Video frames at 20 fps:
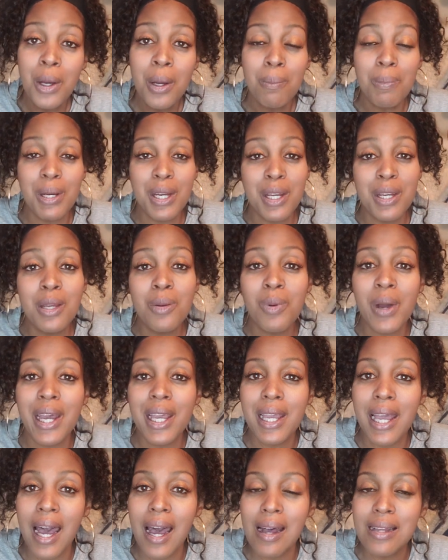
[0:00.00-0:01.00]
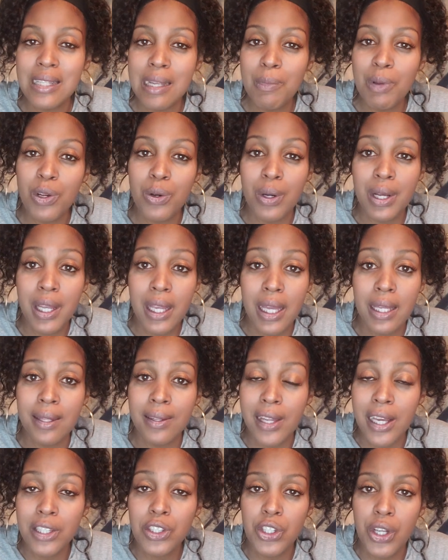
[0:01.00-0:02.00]
But anyway, guys, I'm going to go ahead and
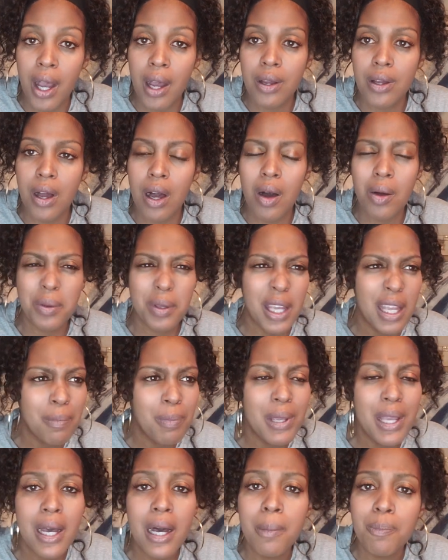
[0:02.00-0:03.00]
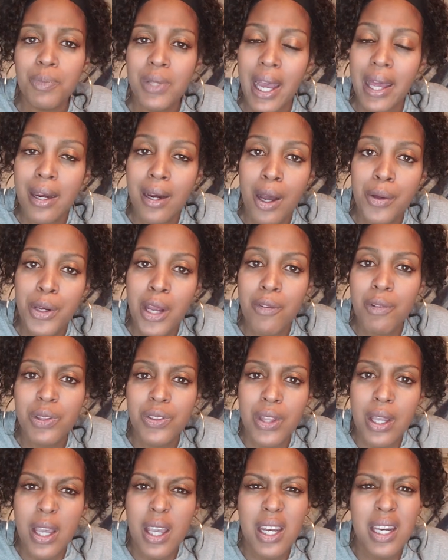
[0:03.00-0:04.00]
let y'all go. Keep me updated on
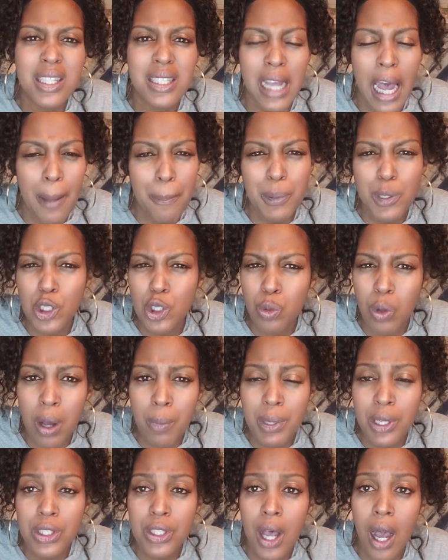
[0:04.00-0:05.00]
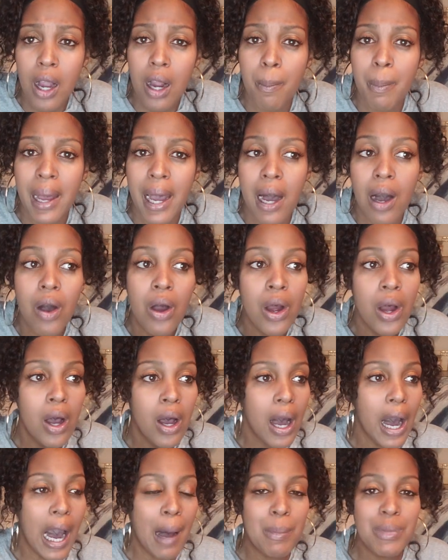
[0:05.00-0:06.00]
everything. Any topics you want me to talk about,
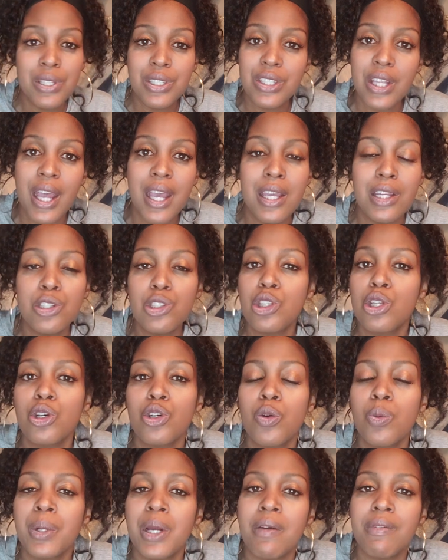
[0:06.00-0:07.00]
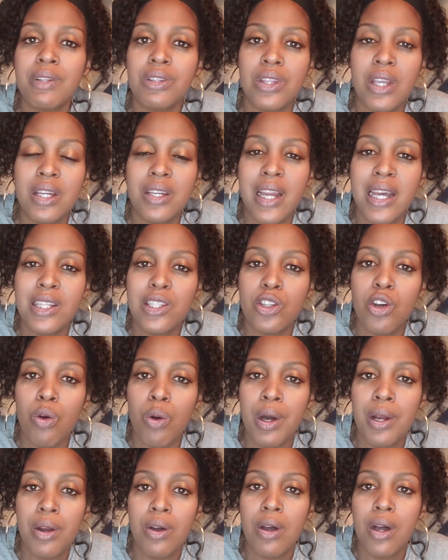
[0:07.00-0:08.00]
I'm going to stay in tune with everything that's
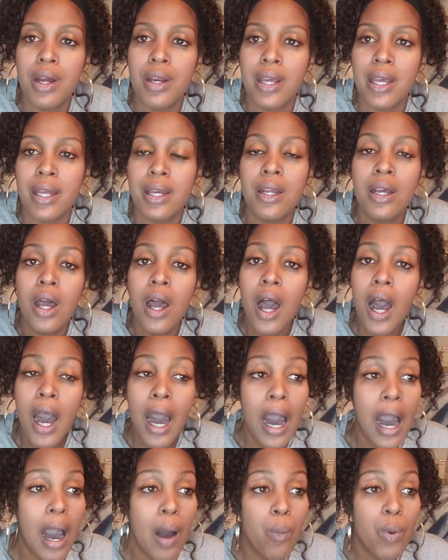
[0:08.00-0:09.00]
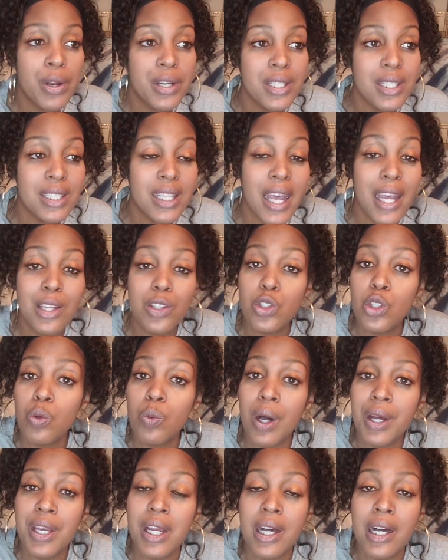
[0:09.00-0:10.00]
going on. And I want to say, do
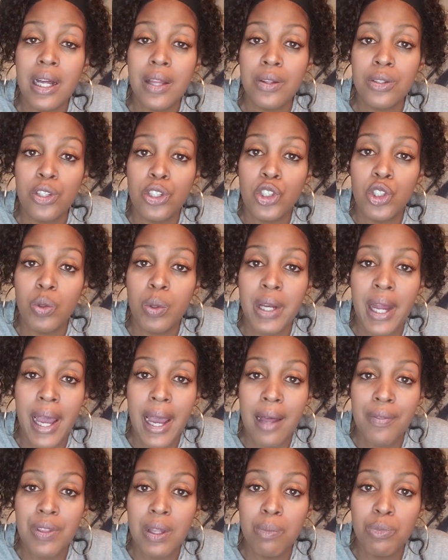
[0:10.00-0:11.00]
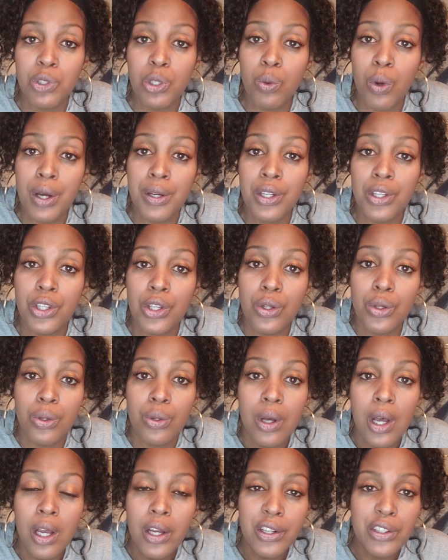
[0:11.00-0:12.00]
unto others as you would have them do unto
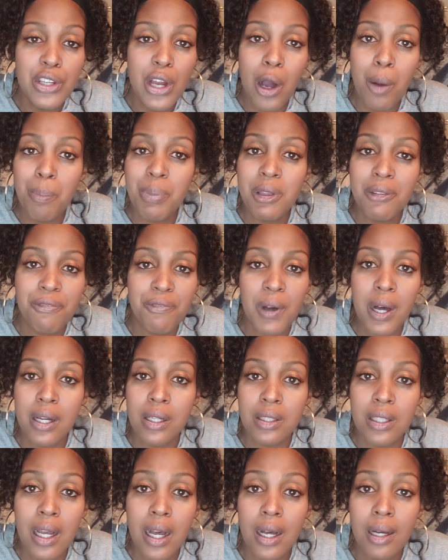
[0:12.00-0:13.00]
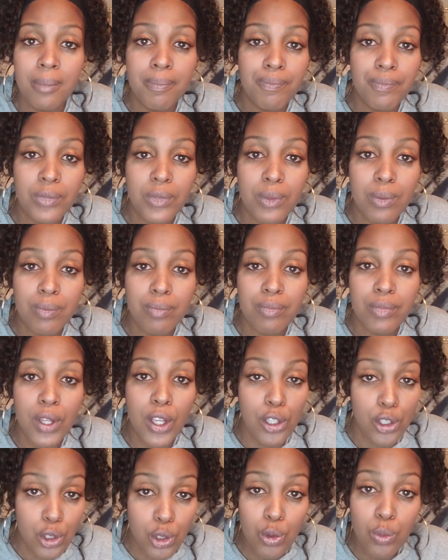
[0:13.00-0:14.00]
you. Don't be fucked up,
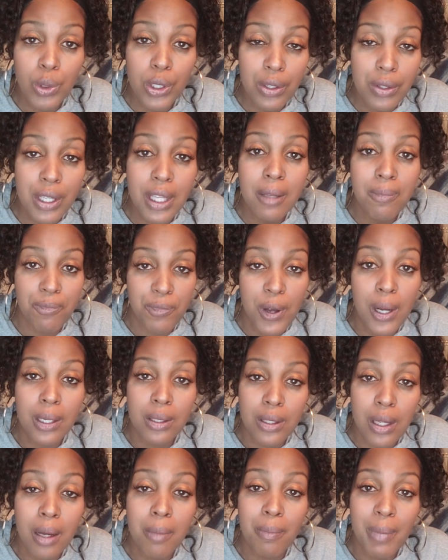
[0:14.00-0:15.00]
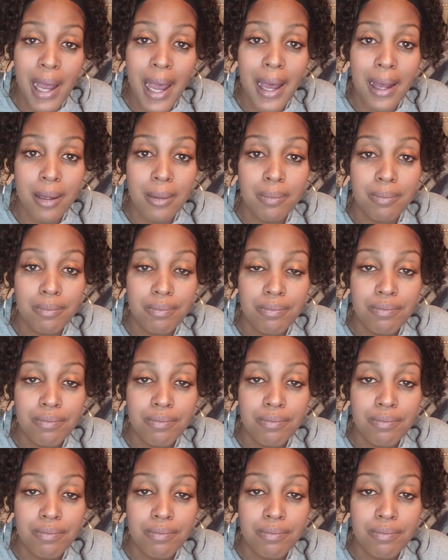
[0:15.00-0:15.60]
because you will get fucked up back.